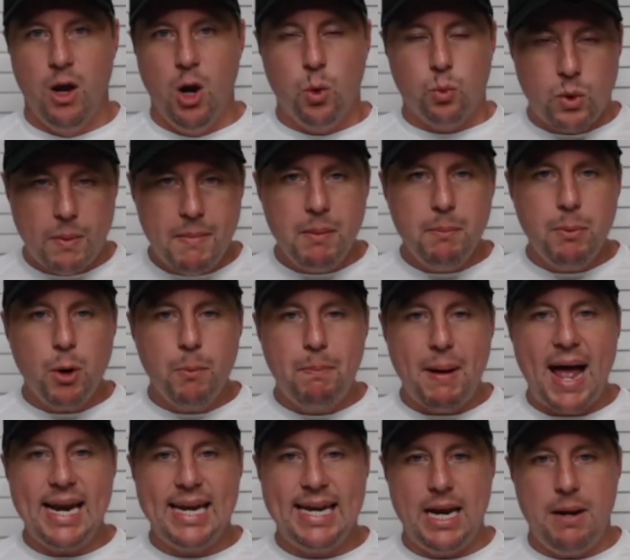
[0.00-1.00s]
Remember
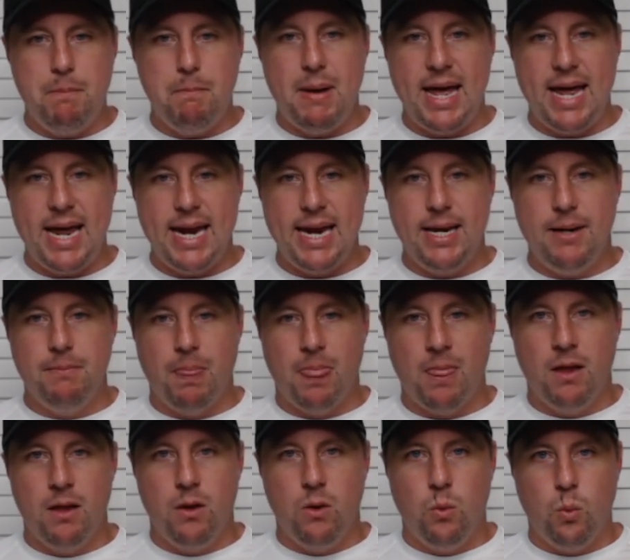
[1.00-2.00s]
back in May
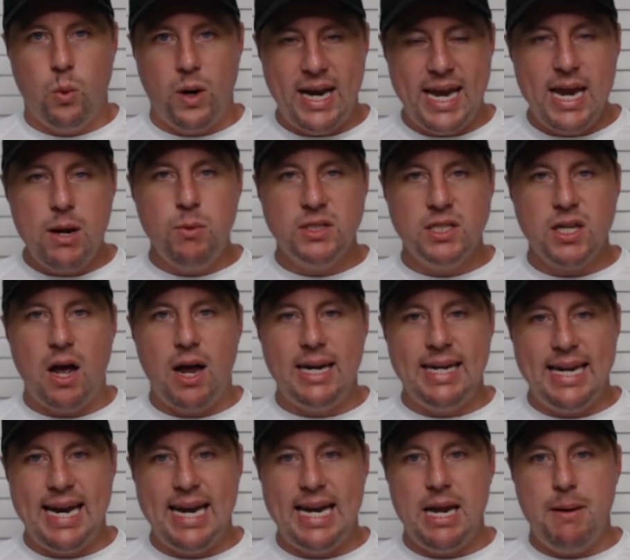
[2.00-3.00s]
when he was on
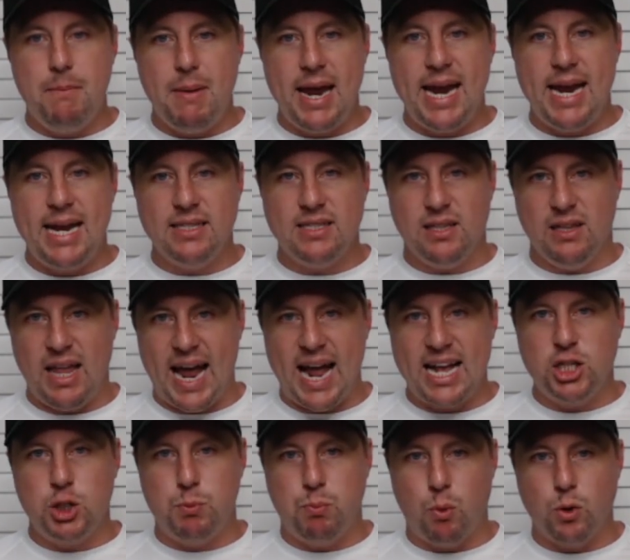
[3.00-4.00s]
Kenny Mayne's
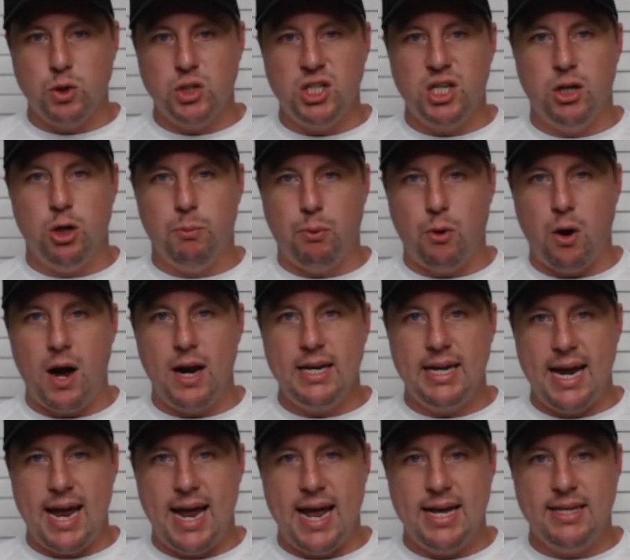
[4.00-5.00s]
last SportsCenter
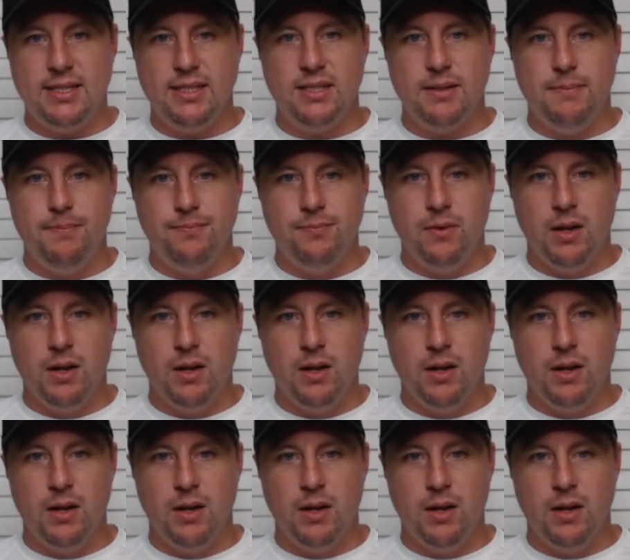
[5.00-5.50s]
broadcast?